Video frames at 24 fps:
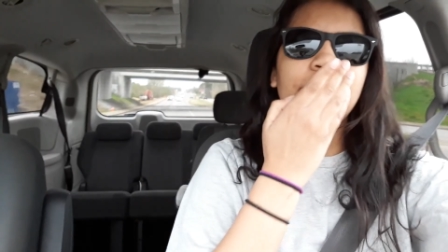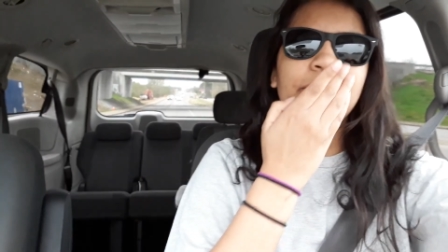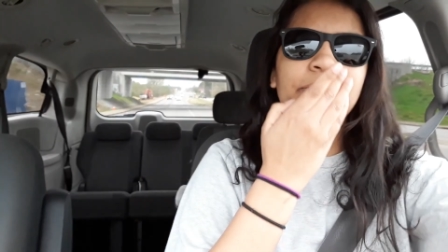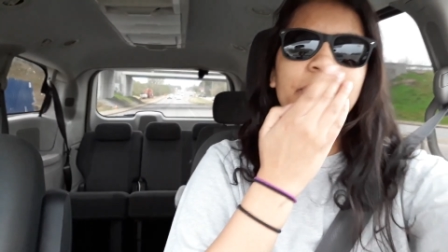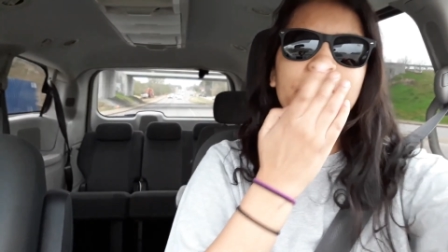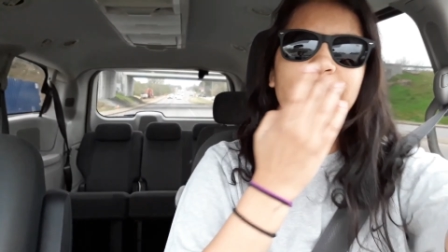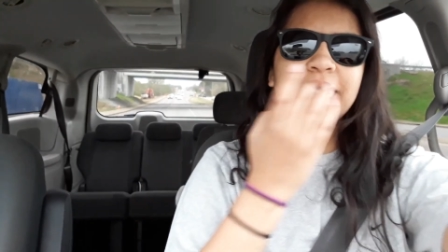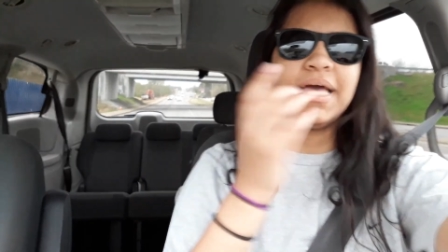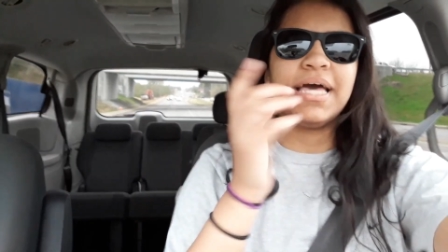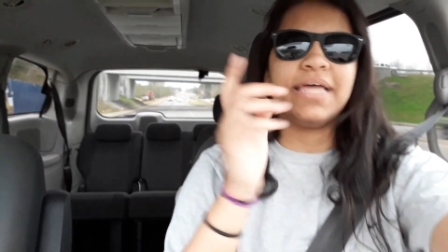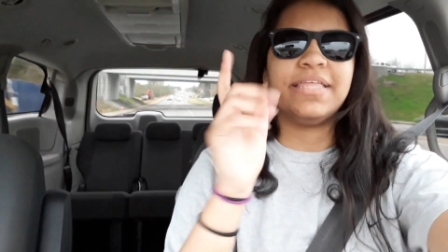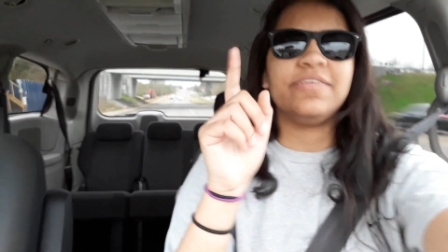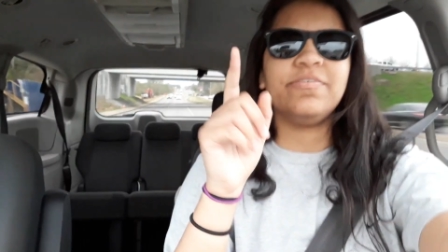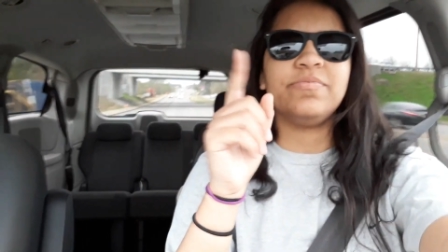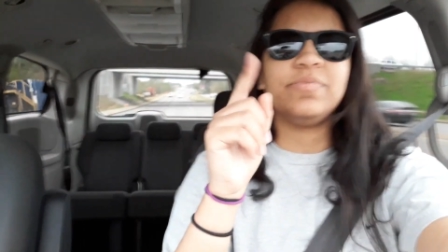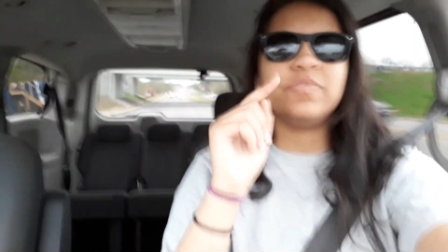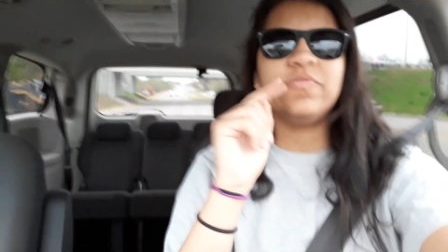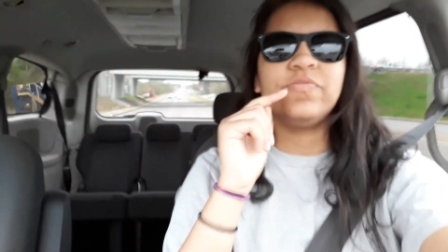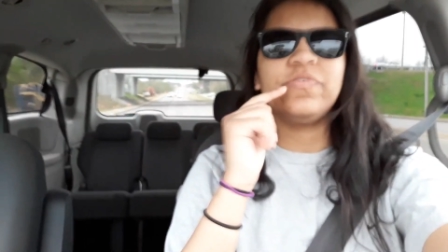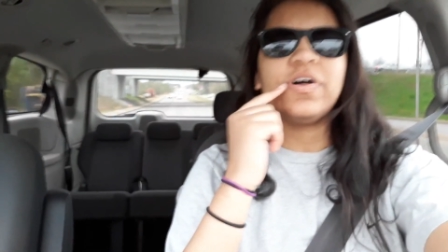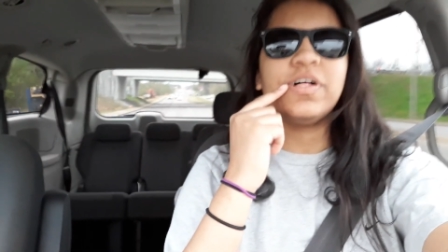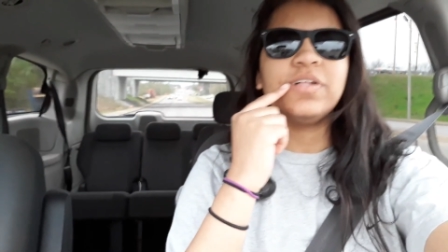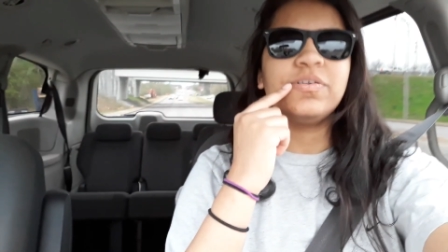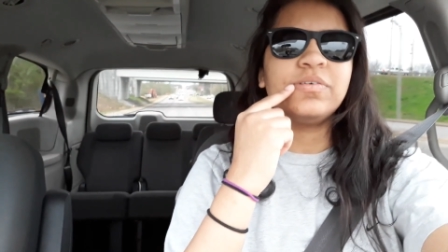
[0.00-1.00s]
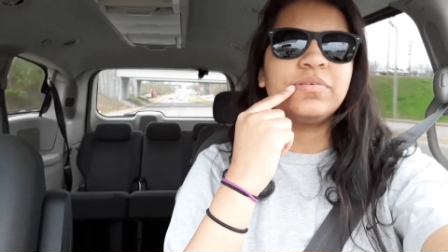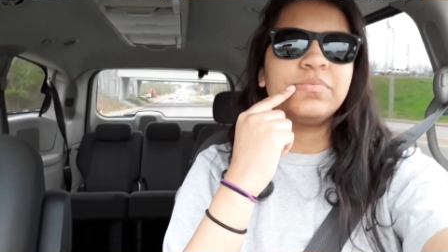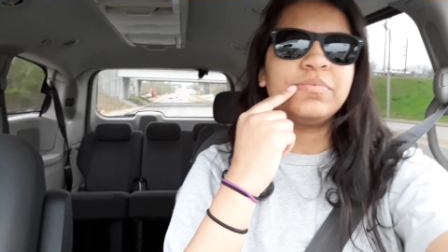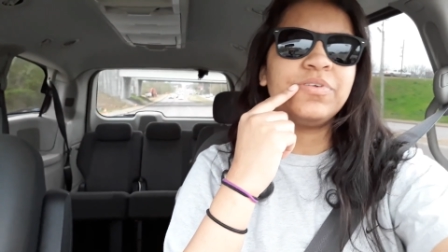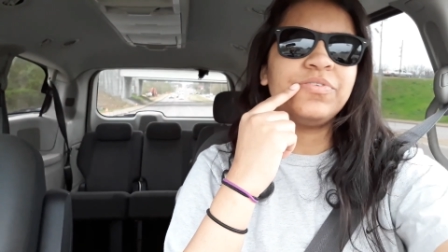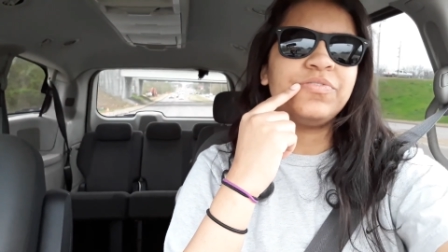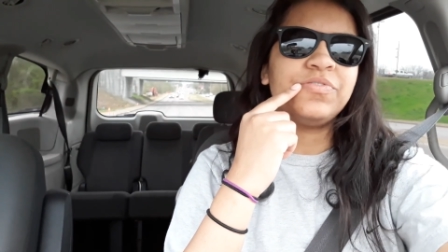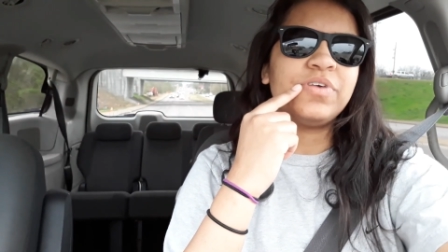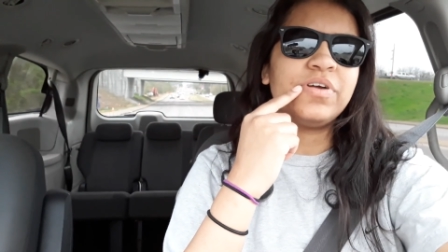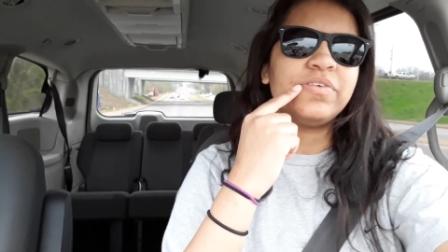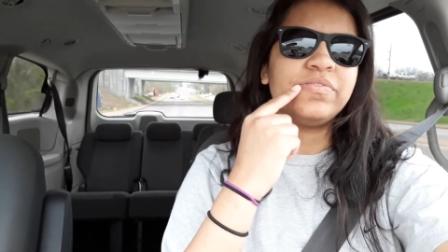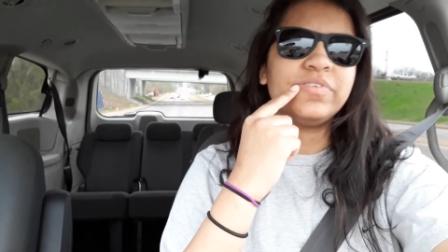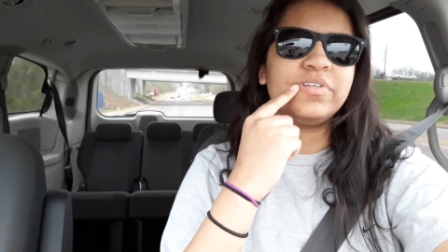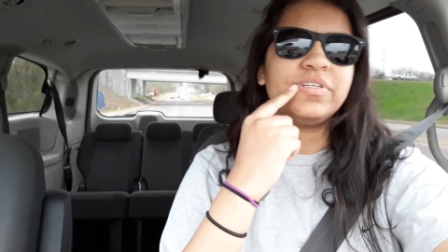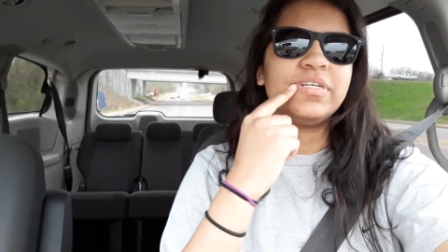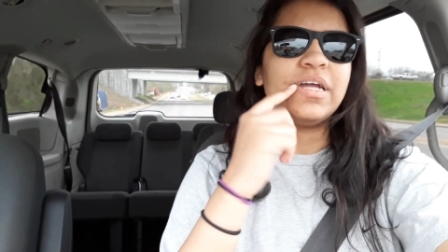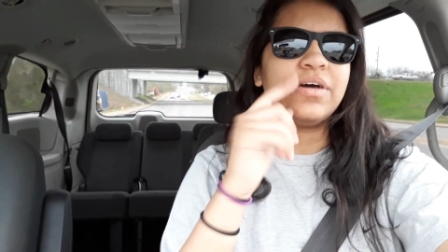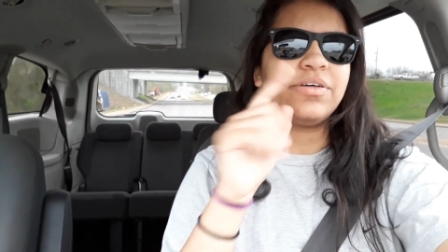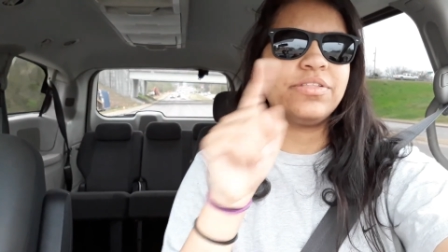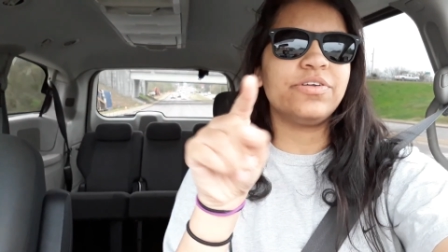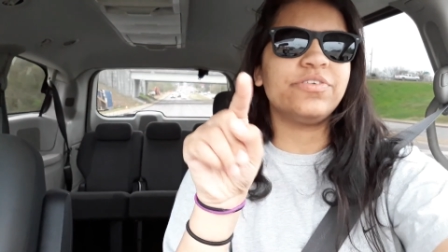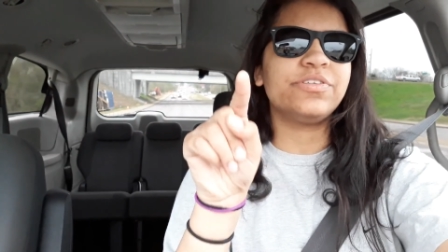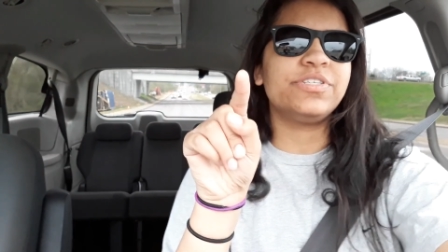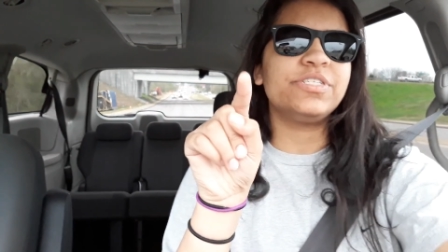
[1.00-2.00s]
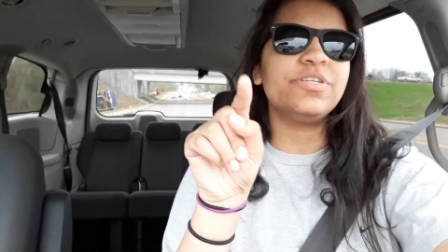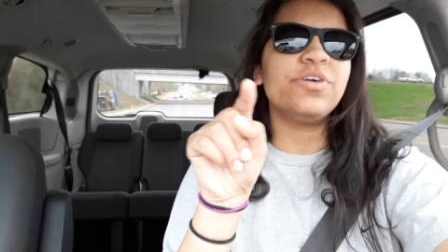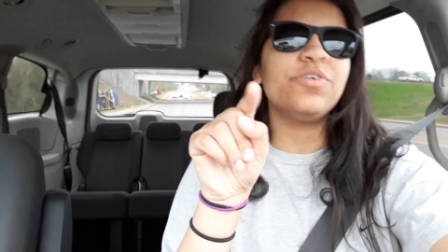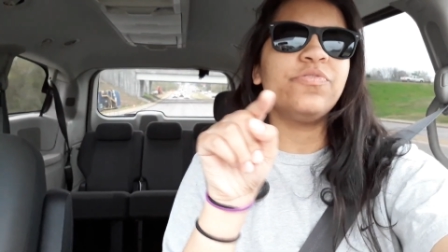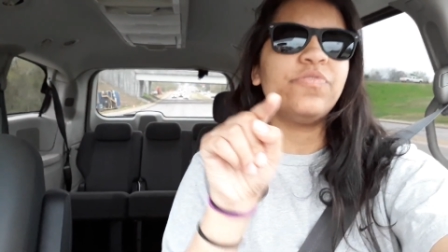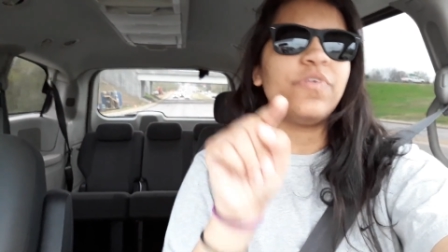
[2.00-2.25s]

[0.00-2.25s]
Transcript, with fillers: But yeah, they've been following me forever. Now they're still